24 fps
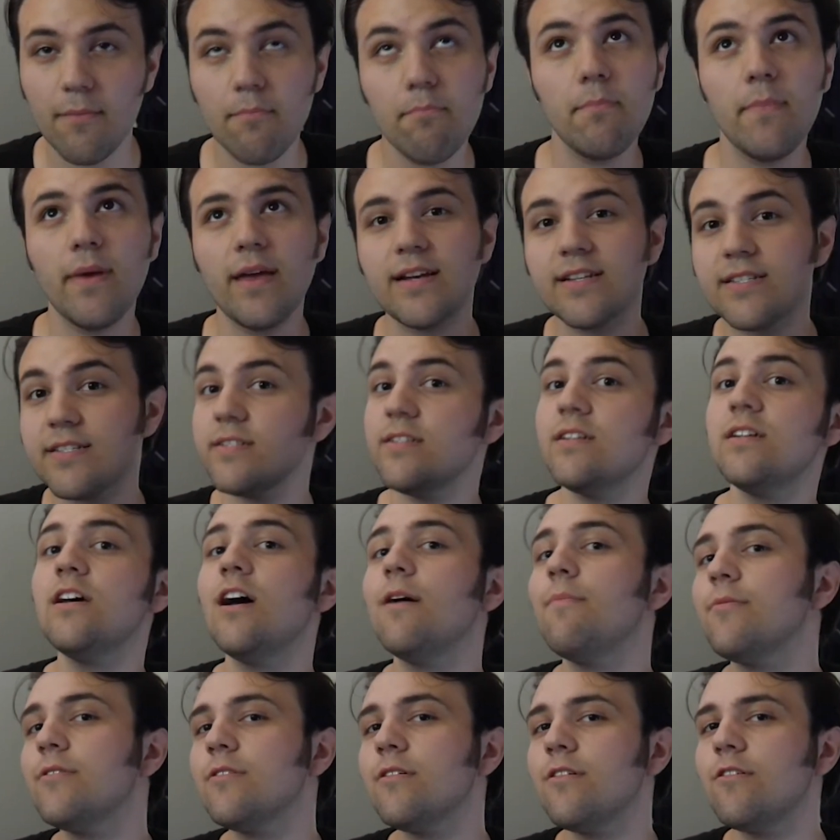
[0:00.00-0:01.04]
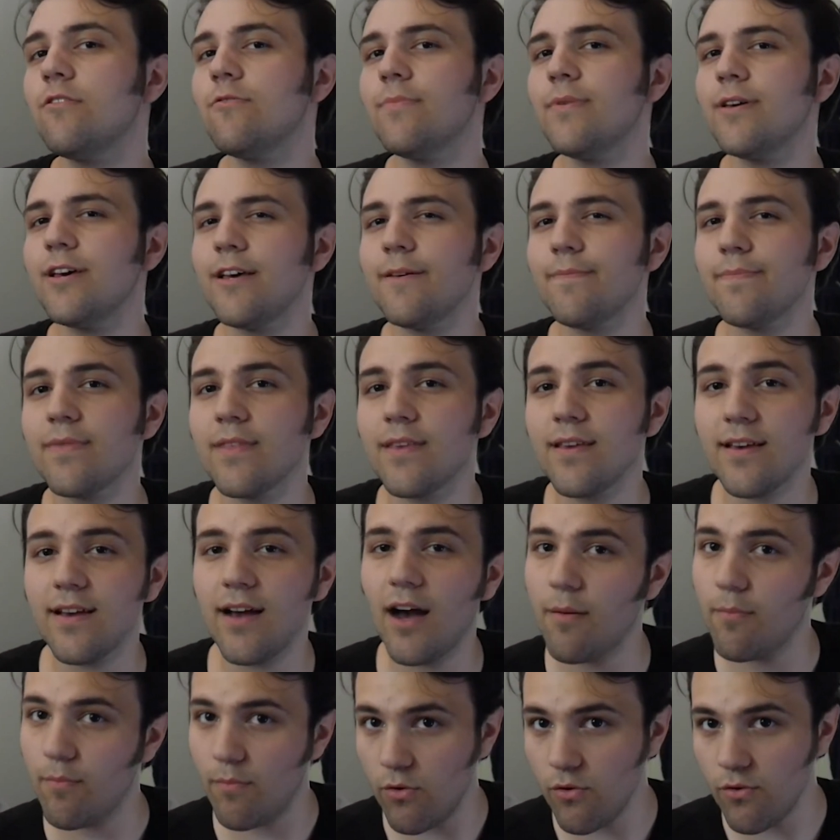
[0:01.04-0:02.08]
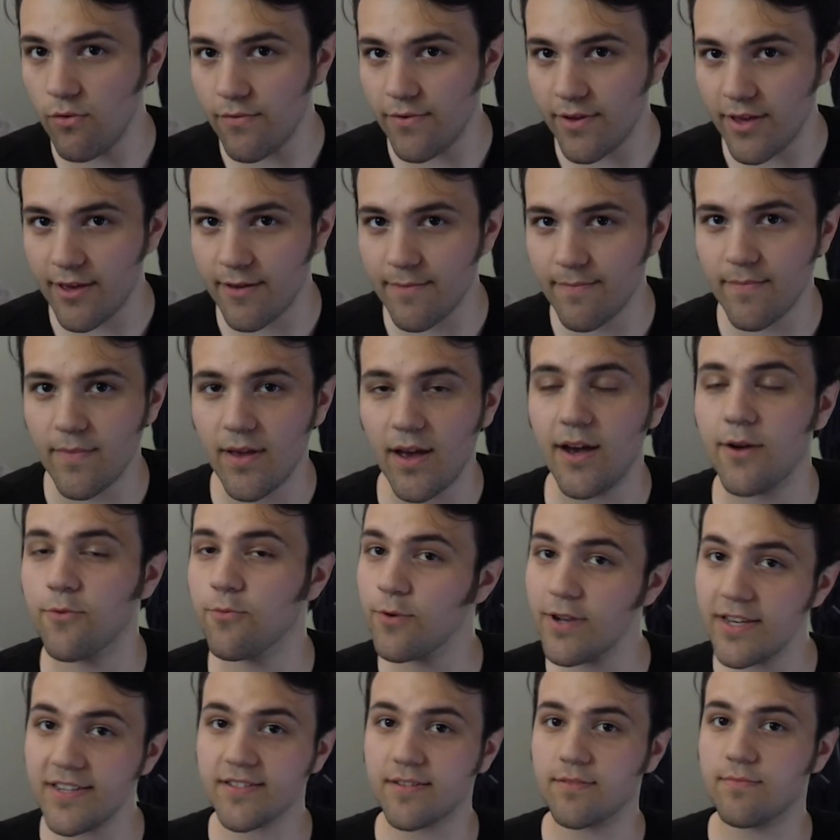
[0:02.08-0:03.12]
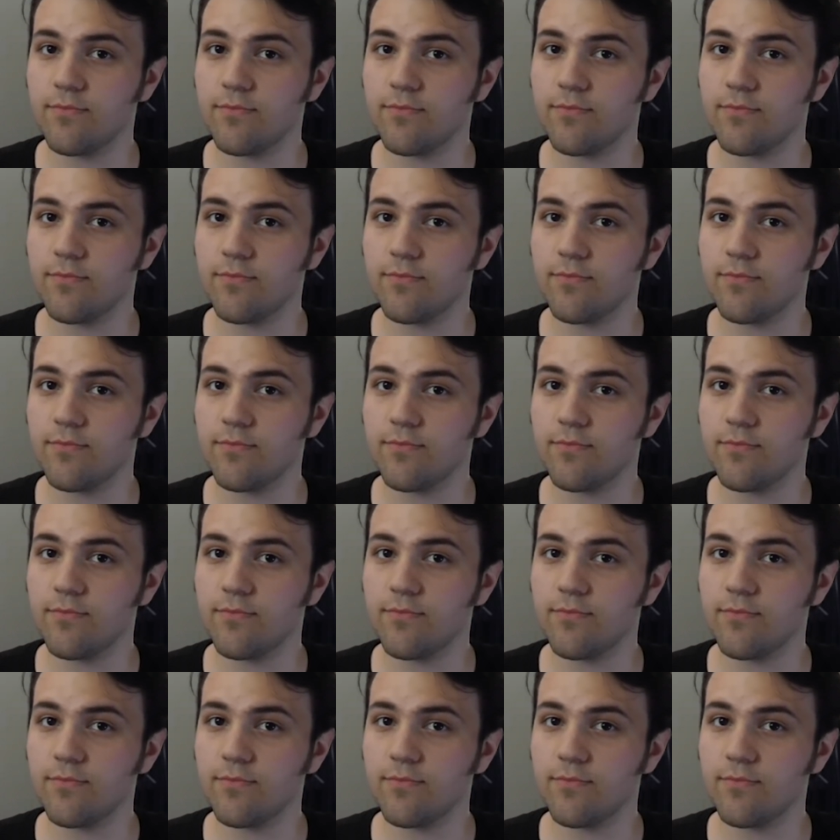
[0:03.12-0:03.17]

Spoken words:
mixing it up a little bit, a recent